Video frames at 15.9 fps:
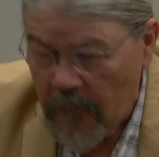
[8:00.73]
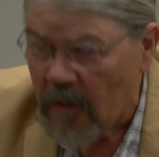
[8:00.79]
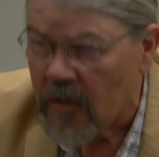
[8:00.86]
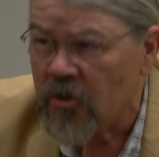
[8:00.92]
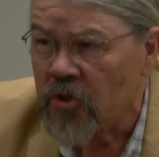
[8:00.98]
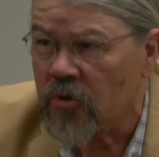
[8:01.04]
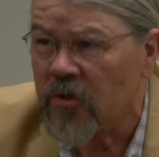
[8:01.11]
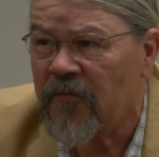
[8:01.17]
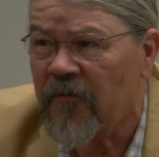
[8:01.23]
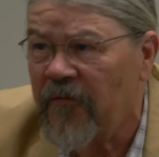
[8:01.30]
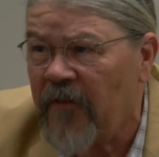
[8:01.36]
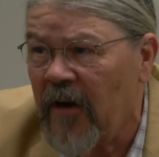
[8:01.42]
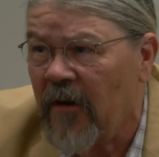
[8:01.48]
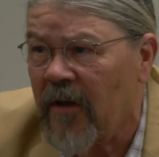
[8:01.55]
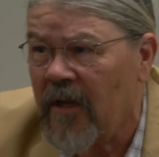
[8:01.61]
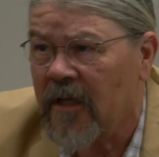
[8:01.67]
So it's
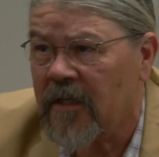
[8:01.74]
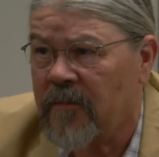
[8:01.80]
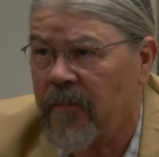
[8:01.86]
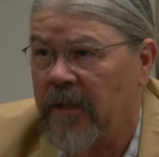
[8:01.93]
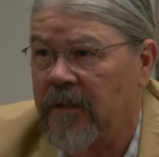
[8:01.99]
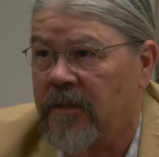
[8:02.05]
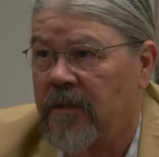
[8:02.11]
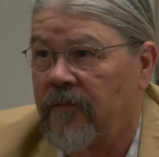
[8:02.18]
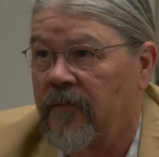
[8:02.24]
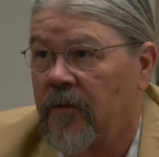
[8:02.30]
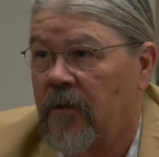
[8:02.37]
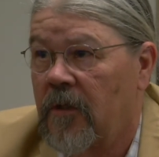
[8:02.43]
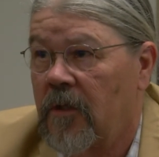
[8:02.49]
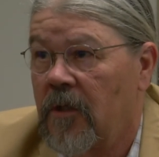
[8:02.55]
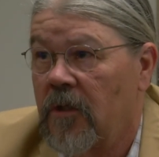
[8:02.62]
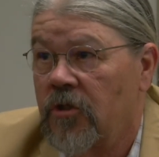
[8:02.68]
very expensive.
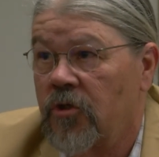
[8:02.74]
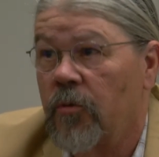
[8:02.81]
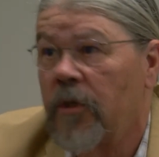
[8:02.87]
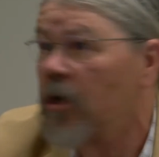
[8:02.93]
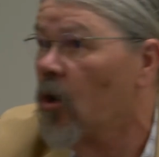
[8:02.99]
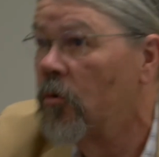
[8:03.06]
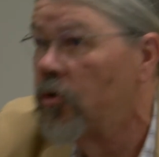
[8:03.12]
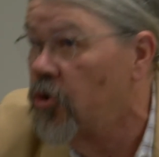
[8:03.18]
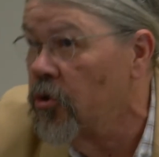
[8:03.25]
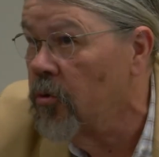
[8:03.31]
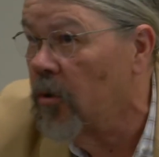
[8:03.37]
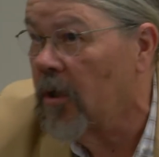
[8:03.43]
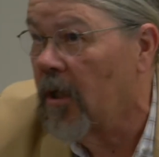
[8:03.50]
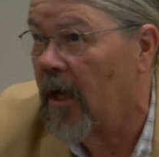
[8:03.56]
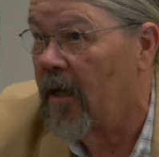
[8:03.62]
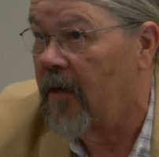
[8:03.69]
So we don't do a
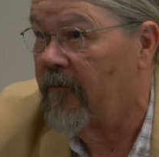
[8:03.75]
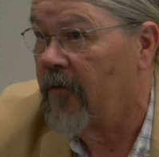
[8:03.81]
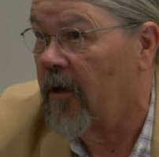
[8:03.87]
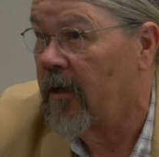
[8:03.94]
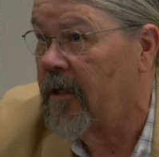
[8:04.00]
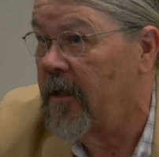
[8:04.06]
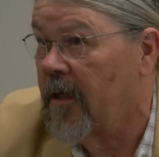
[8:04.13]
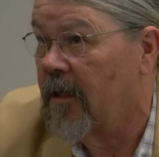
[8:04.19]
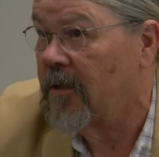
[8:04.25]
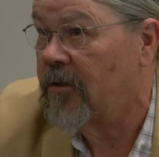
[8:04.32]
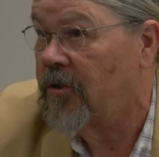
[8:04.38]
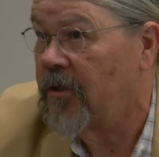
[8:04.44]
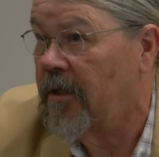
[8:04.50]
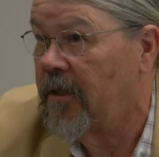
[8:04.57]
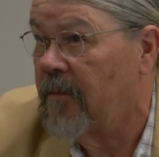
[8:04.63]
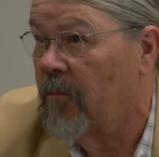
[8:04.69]
lot of
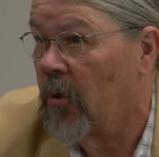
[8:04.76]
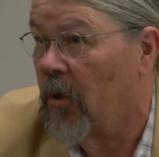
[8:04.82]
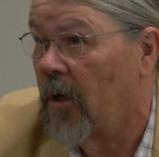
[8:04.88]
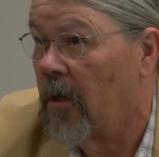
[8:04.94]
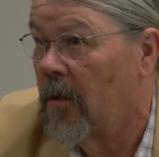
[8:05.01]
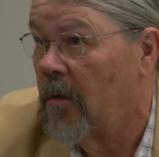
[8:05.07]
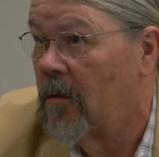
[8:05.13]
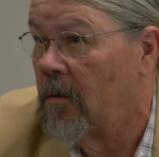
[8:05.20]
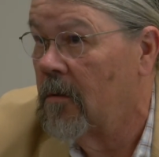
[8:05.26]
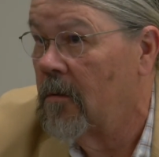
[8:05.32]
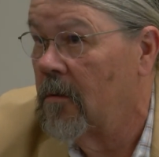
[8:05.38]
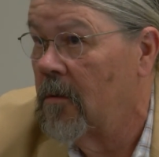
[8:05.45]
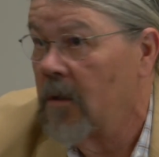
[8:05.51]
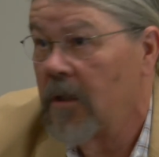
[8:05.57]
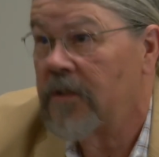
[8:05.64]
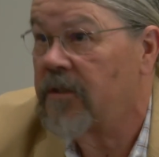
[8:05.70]
archaeology anymore.
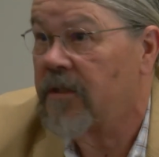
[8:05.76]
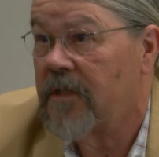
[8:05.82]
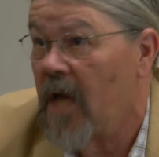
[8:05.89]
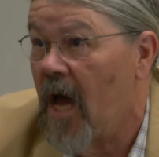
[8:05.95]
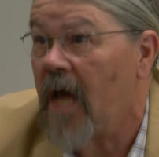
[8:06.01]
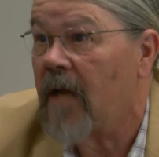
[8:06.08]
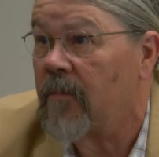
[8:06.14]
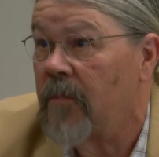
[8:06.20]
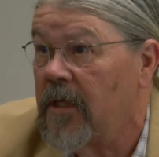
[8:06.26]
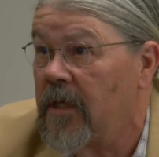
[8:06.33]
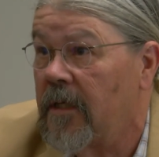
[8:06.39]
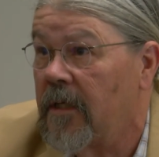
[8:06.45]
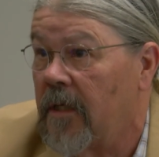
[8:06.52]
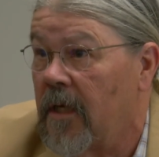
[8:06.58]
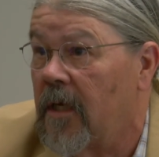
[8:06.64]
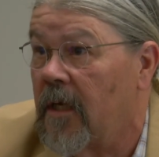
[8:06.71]
It's not
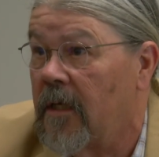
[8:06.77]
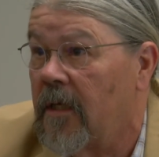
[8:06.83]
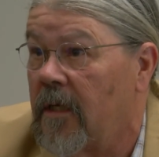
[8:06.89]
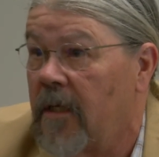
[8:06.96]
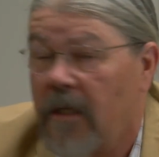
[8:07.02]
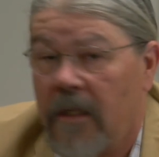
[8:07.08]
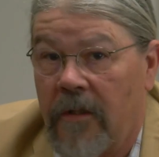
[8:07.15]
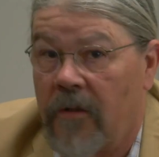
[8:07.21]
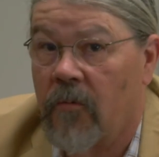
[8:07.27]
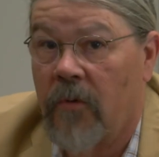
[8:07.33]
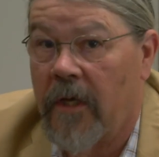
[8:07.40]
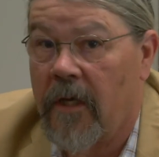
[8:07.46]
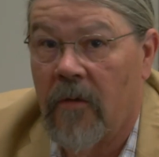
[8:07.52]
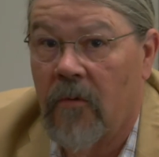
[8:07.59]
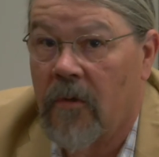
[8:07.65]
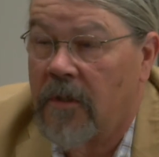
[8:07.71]
being done the
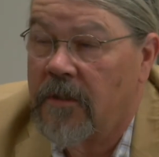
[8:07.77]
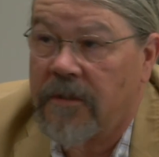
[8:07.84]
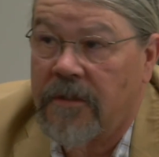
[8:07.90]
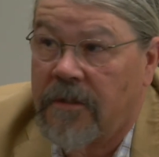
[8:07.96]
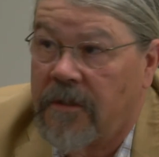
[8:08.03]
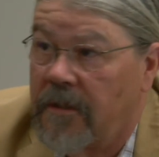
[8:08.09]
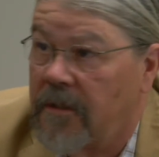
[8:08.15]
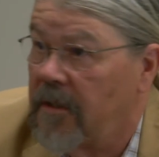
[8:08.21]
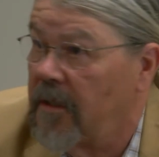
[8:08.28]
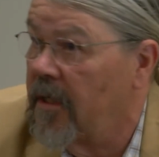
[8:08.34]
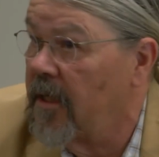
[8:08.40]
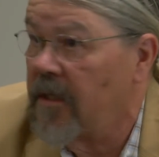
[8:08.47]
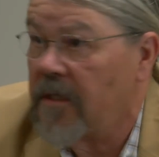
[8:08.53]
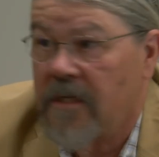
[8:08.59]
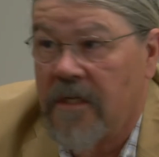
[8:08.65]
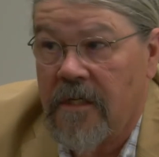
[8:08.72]
way it was in the
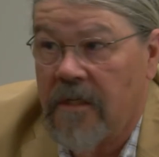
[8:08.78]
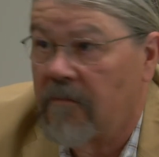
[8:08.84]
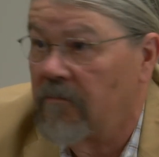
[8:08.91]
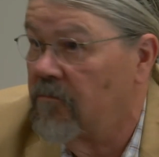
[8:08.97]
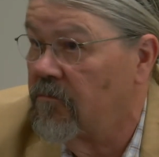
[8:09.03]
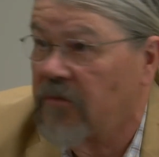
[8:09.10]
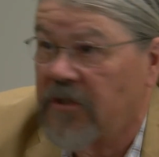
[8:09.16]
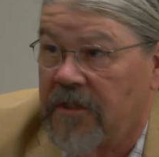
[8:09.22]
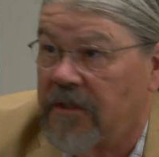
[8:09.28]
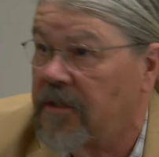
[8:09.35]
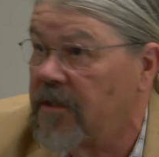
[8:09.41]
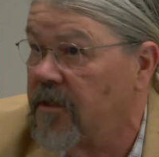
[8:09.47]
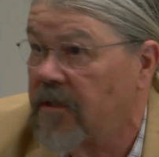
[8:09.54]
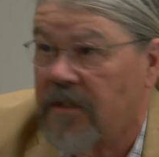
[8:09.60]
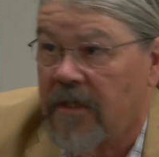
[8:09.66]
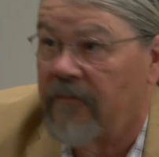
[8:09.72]

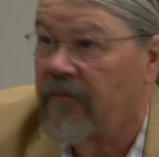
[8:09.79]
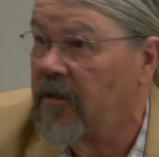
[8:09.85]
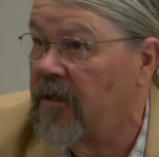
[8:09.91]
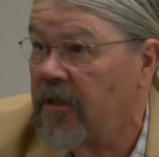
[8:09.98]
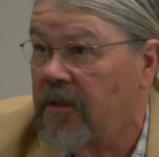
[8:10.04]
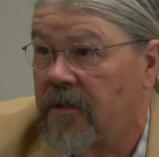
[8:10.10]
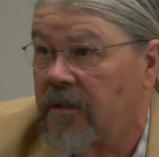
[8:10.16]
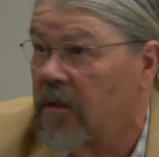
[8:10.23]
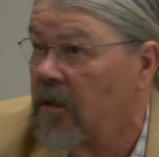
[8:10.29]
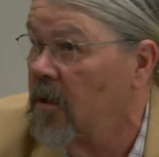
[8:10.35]
1960s, 70s.